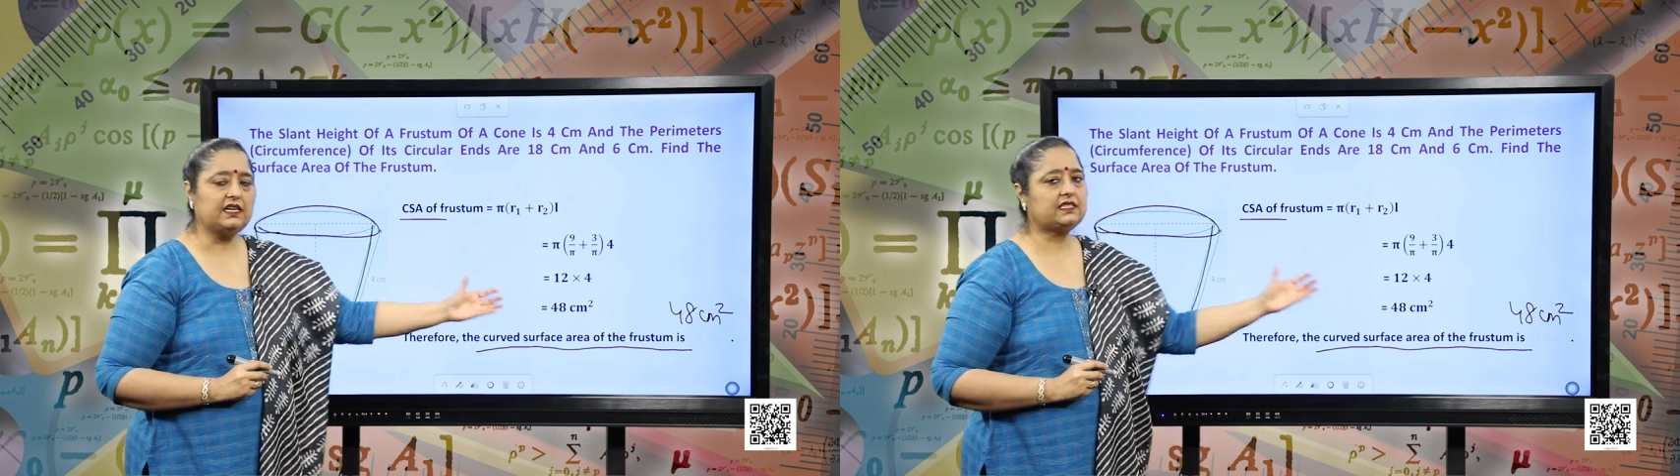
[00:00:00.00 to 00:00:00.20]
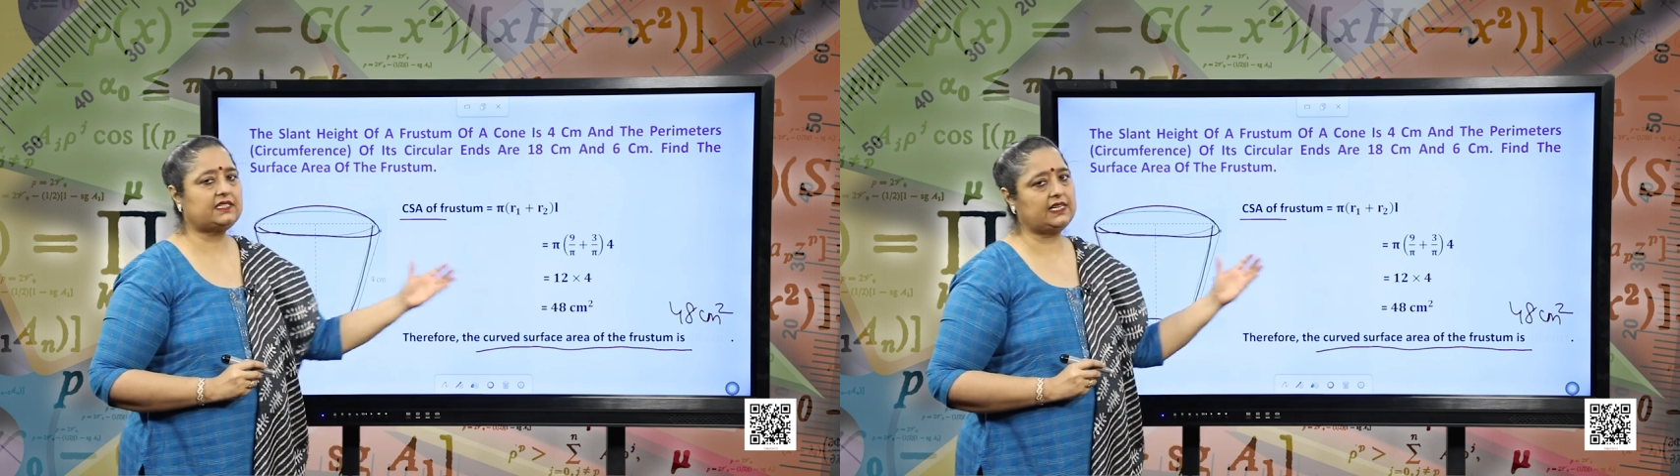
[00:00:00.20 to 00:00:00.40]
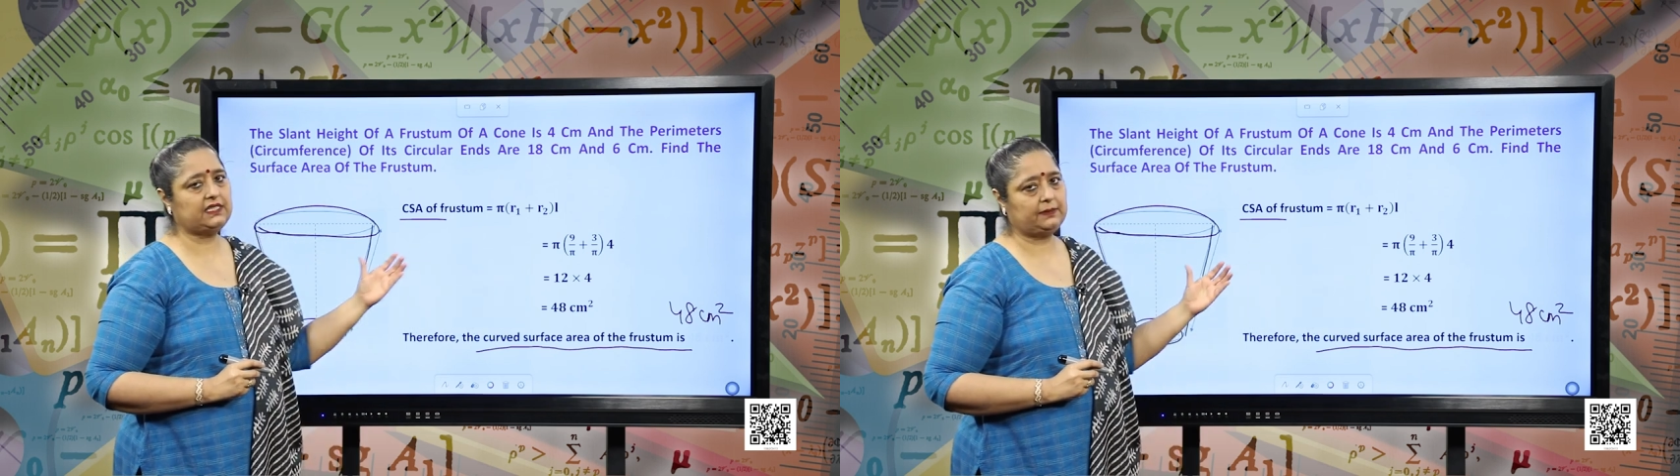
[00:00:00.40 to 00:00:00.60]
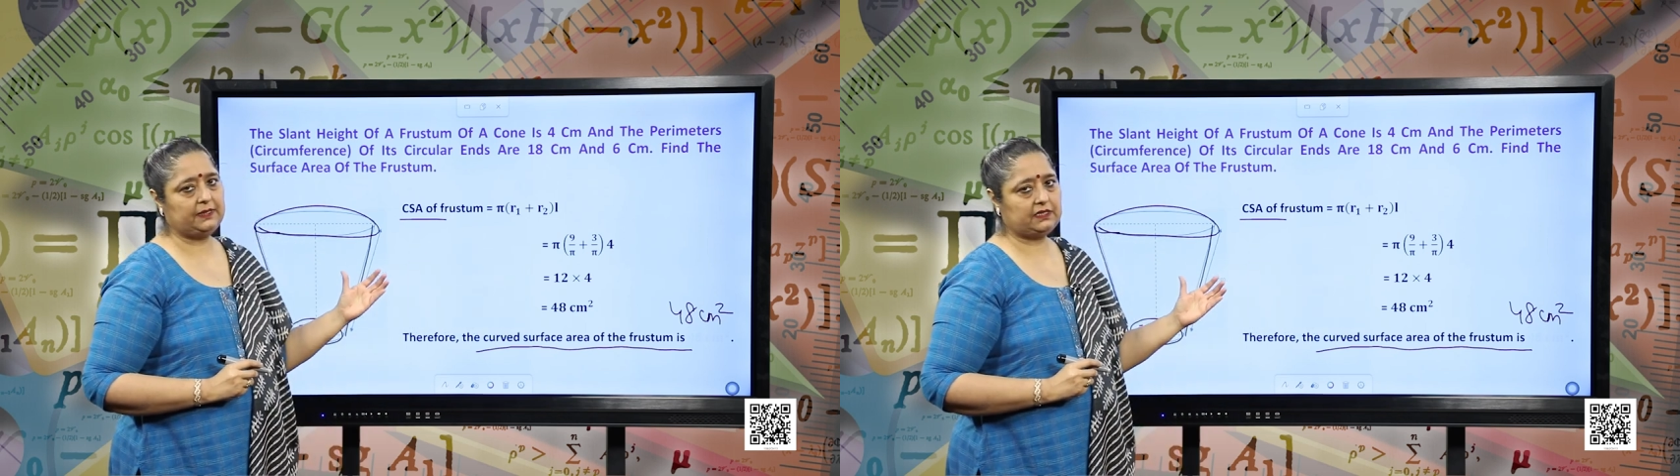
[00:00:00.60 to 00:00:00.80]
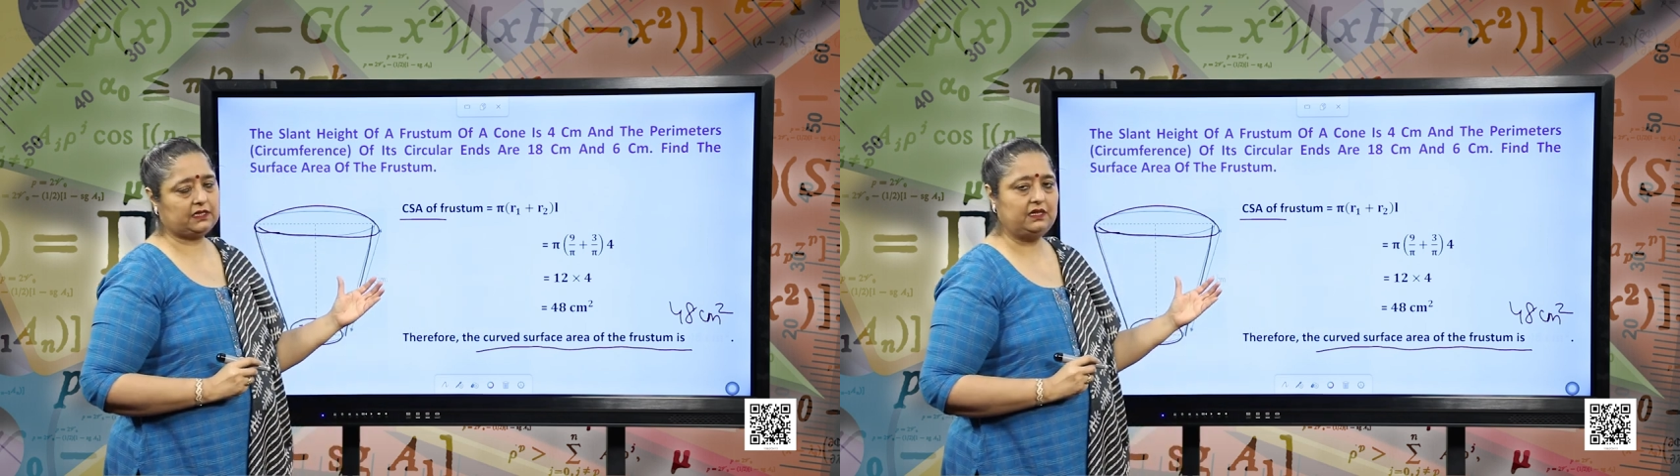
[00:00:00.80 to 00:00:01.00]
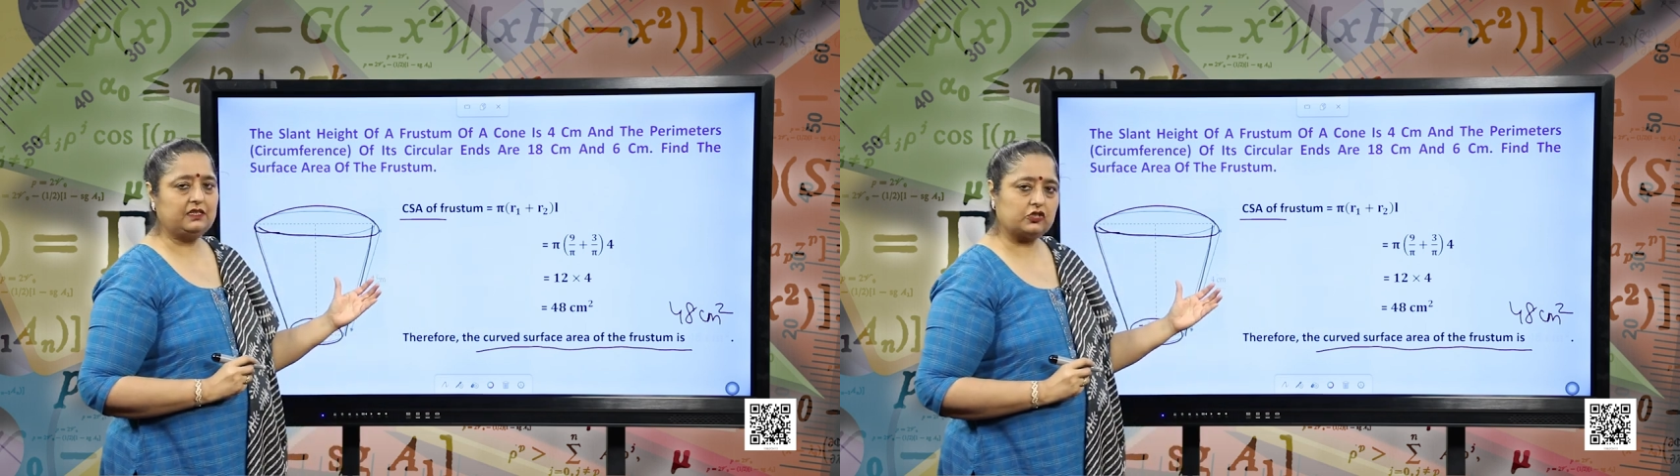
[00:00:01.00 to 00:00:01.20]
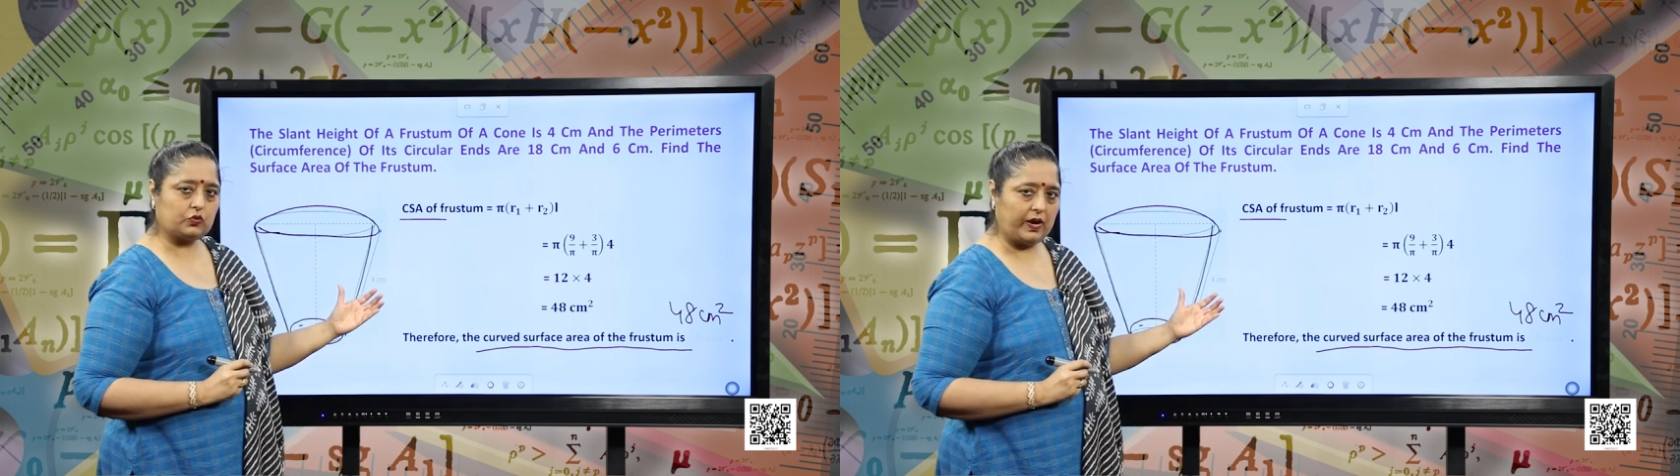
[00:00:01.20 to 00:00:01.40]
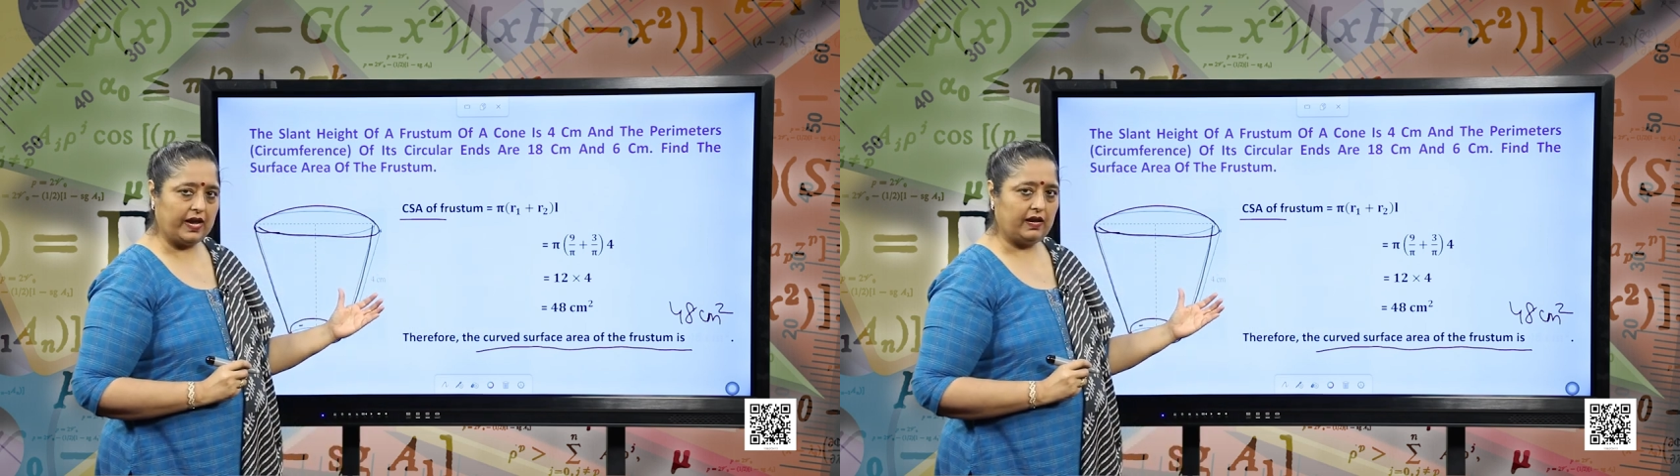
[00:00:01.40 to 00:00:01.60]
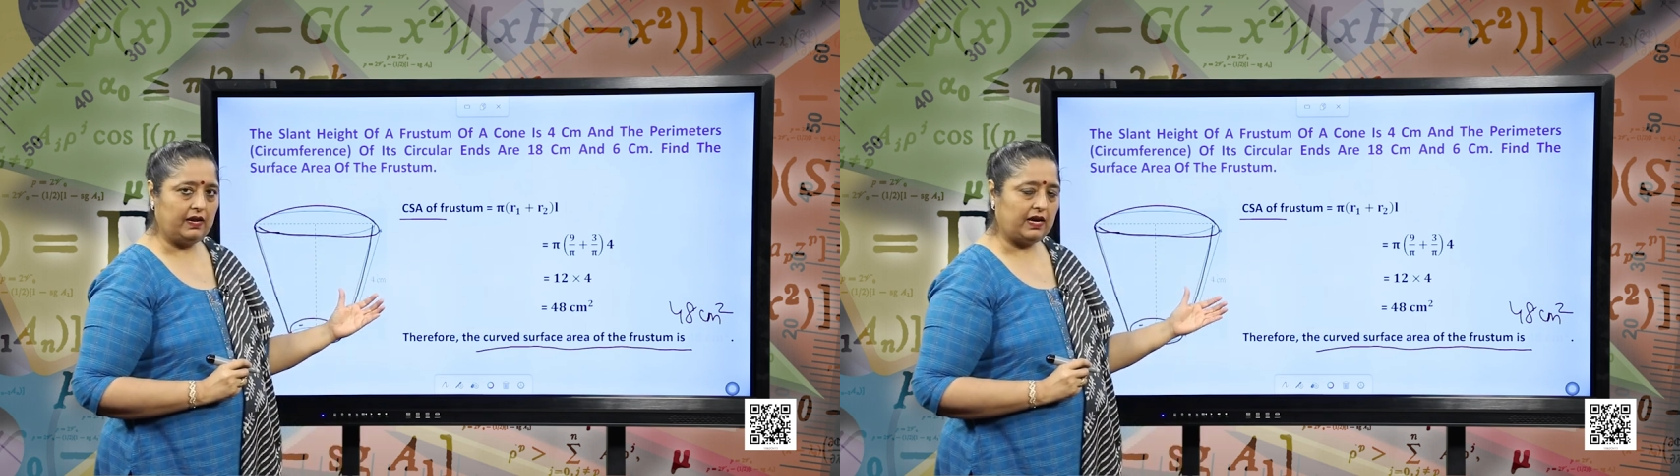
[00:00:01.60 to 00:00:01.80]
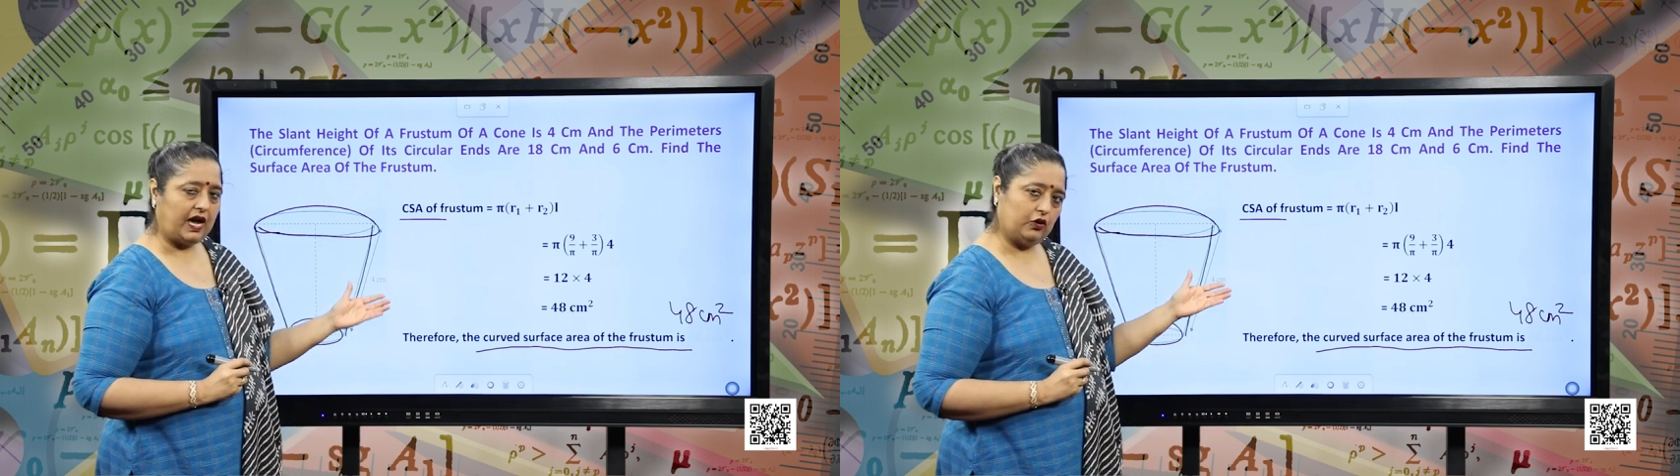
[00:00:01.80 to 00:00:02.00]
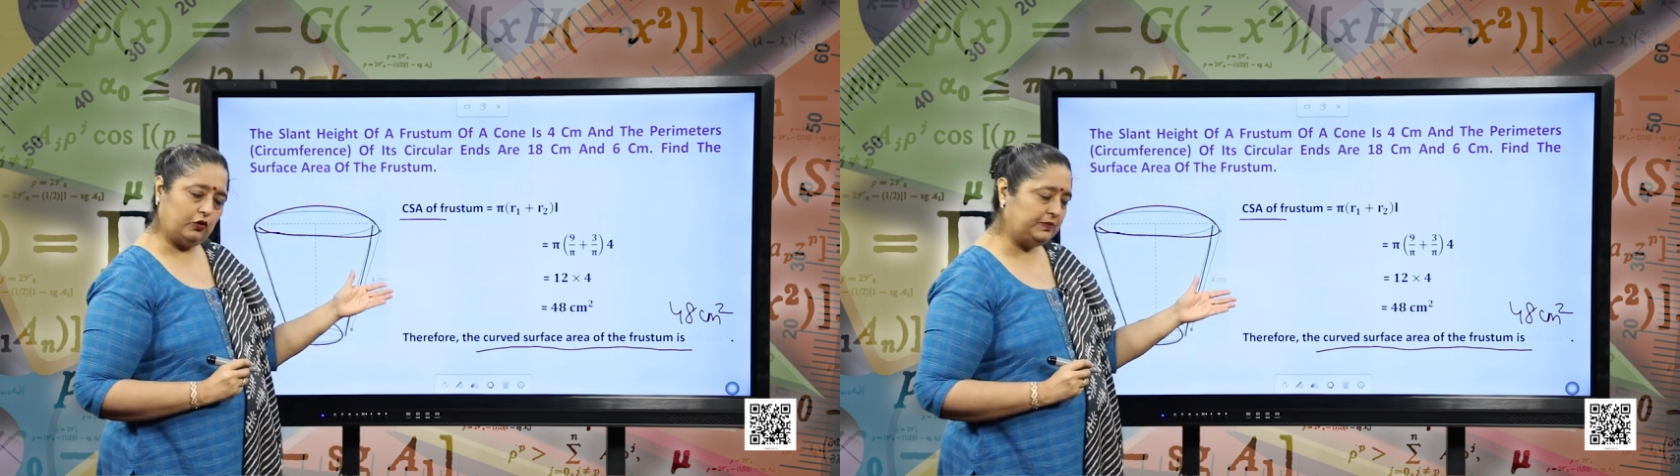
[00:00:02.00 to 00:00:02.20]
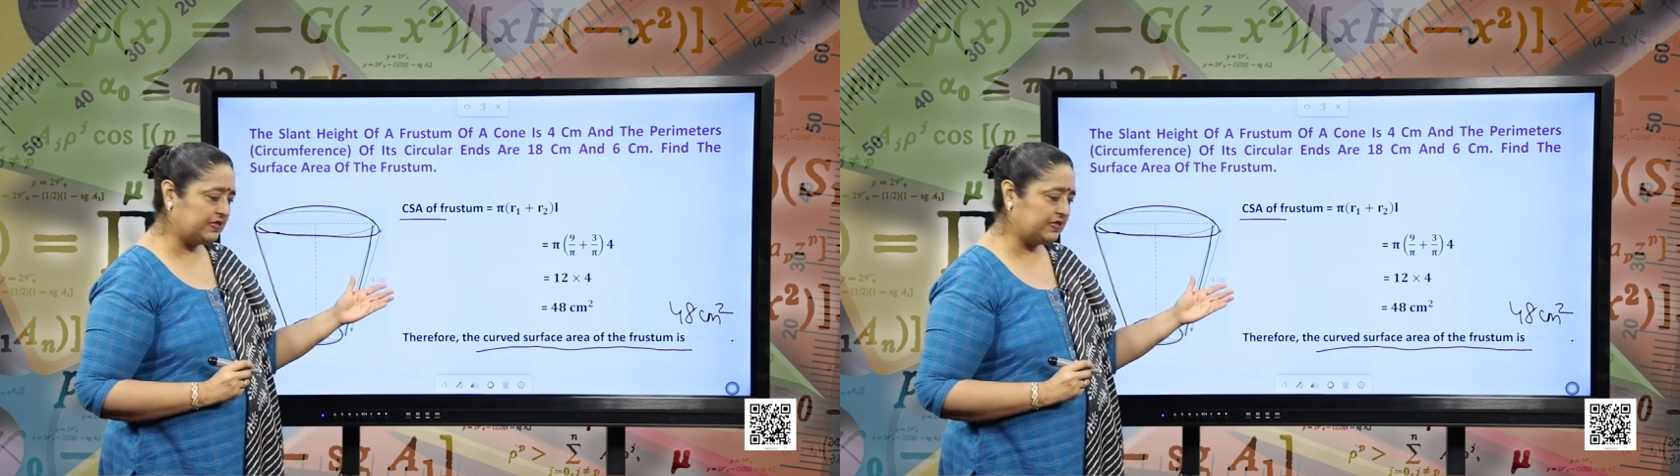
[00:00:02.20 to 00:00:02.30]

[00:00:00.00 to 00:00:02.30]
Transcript: centimeter square. I hope